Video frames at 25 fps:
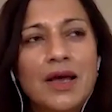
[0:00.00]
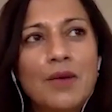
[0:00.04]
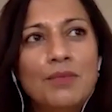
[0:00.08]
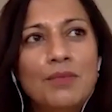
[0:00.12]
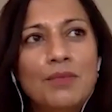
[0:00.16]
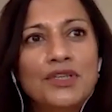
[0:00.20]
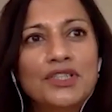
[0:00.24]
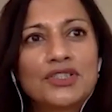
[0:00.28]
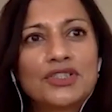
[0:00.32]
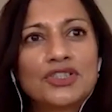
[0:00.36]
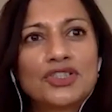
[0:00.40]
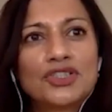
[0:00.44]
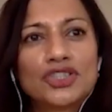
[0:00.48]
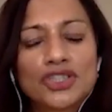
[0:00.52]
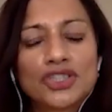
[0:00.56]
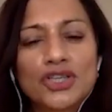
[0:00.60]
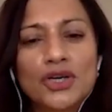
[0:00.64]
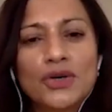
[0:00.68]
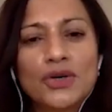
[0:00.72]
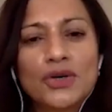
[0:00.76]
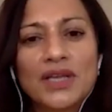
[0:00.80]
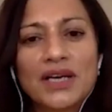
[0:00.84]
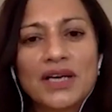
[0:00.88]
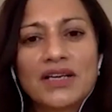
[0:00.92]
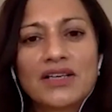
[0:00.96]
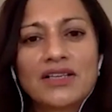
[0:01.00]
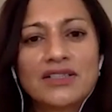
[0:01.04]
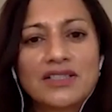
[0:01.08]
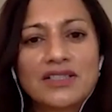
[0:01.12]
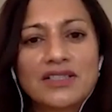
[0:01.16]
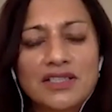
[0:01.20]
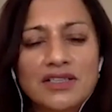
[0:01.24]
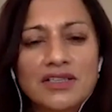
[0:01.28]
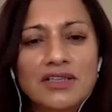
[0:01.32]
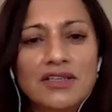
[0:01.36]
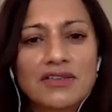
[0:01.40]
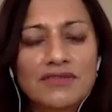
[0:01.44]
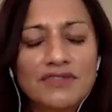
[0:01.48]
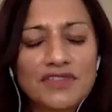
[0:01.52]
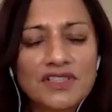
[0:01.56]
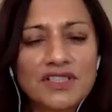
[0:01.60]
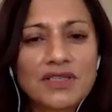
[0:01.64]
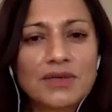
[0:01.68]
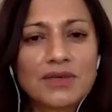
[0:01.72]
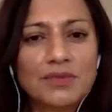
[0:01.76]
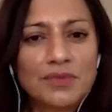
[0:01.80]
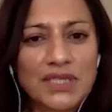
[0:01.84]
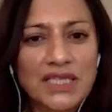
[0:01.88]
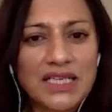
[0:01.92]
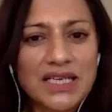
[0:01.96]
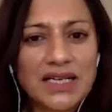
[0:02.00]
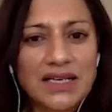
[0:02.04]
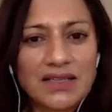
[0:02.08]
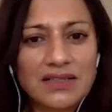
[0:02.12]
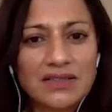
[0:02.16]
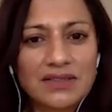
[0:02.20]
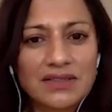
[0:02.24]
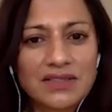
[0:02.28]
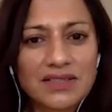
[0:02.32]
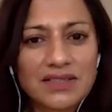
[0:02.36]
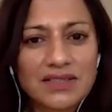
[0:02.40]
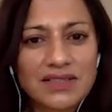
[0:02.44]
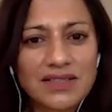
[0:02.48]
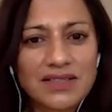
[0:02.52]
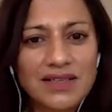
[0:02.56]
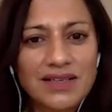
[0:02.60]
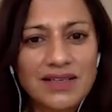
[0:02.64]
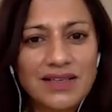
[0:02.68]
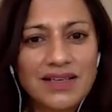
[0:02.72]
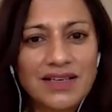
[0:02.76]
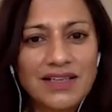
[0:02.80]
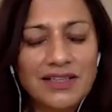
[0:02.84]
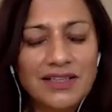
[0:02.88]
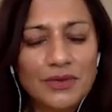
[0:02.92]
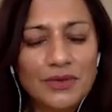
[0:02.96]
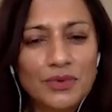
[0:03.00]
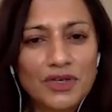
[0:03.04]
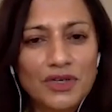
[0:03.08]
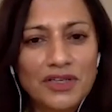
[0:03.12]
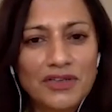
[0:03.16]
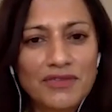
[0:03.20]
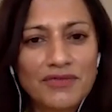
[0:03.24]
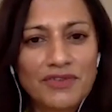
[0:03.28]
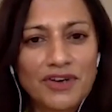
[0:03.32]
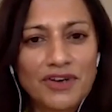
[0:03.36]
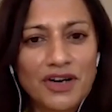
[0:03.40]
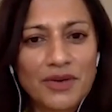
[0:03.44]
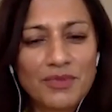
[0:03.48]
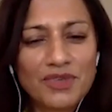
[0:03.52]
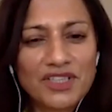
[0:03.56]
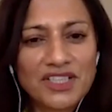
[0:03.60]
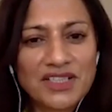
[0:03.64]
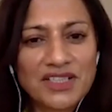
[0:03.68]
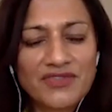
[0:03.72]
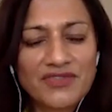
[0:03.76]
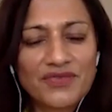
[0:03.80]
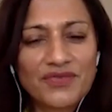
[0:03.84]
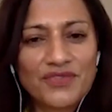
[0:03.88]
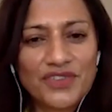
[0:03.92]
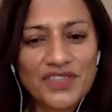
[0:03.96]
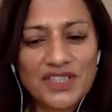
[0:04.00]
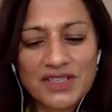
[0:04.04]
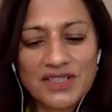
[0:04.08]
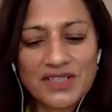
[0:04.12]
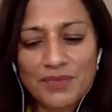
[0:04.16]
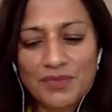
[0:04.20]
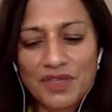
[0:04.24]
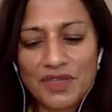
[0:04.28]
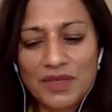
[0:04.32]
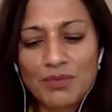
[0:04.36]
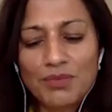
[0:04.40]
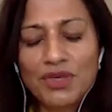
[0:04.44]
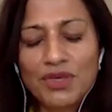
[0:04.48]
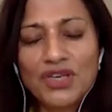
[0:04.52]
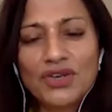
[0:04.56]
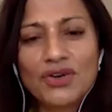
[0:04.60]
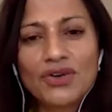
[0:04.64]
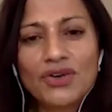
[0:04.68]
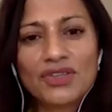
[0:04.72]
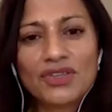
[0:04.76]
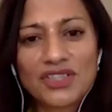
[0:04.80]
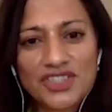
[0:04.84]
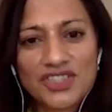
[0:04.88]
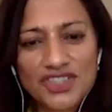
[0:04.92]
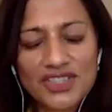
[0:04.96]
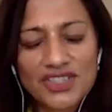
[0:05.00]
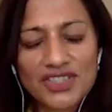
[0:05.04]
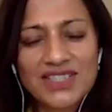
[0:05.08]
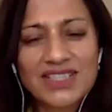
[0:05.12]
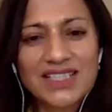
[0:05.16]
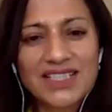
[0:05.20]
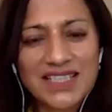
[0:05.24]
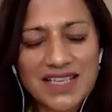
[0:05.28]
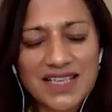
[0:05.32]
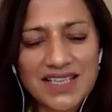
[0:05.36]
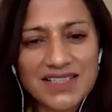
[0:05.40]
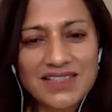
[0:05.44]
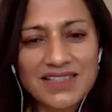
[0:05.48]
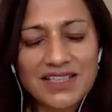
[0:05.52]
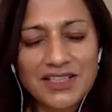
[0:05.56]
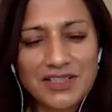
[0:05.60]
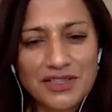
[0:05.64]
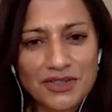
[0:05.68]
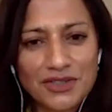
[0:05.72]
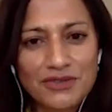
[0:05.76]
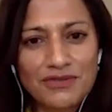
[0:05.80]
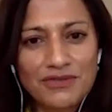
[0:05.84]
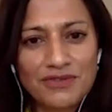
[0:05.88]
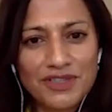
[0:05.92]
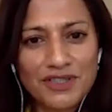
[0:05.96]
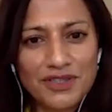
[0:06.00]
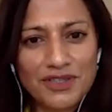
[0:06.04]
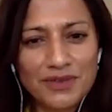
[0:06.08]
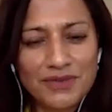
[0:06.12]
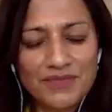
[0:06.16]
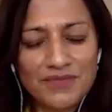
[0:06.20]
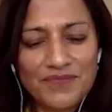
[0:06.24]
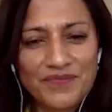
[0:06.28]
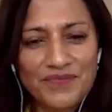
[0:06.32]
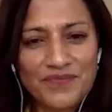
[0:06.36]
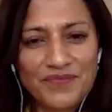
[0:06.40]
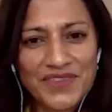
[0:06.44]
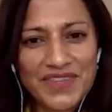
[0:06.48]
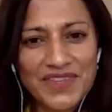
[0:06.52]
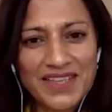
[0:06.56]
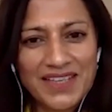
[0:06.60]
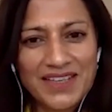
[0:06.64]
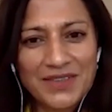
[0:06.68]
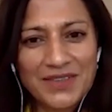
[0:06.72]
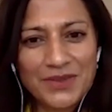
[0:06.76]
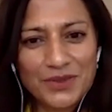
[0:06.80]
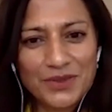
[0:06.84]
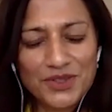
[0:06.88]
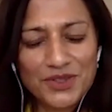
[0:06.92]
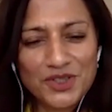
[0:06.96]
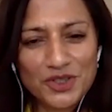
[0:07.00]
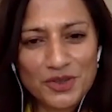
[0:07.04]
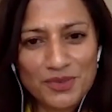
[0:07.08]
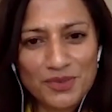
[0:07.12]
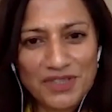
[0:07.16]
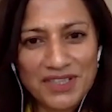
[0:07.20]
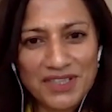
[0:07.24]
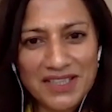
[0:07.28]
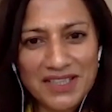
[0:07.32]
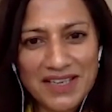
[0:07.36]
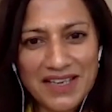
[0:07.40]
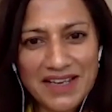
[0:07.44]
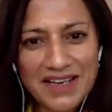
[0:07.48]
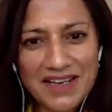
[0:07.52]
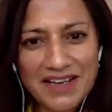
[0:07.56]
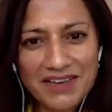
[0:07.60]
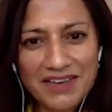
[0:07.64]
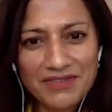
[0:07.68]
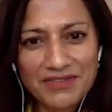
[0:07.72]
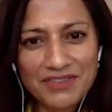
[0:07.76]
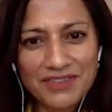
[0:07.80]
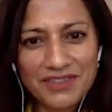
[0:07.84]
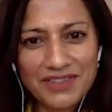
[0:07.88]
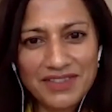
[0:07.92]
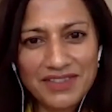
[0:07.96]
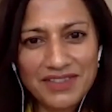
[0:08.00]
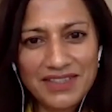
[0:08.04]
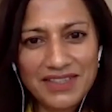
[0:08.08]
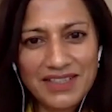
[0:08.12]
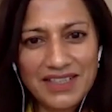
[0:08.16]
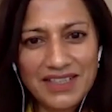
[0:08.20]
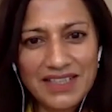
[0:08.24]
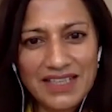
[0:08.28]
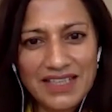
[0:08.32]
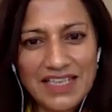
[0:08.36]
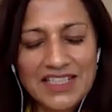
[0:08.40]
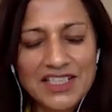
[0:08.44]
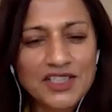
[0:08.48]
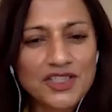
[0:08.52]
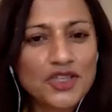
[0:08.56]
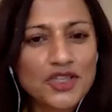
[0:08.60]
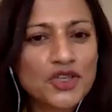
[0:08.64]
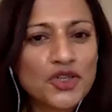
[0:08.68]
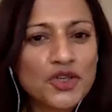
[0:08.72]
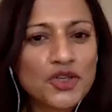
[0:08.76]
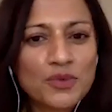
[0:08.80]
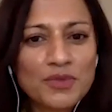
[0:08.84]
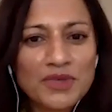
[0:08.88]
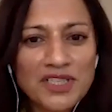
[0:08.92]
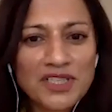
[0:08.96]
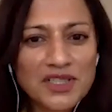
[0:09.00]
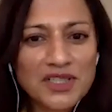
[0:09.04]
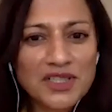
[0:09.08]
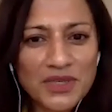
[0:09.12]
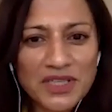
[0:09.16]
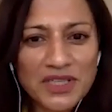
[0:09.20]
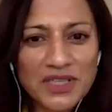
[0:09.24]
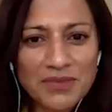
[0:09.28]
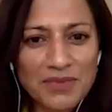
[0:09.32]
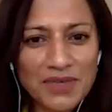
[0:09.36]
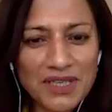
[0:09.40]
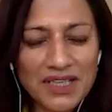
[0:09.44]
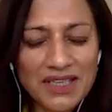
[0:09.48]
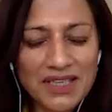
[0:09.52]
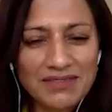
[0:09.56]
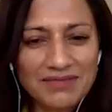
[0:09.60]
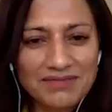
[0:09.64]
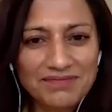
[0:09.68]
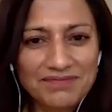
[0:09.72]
But to show that concern for somebody else in the work environment, for something beyond just the task they do for you or the job that they have. It's as human as we can be.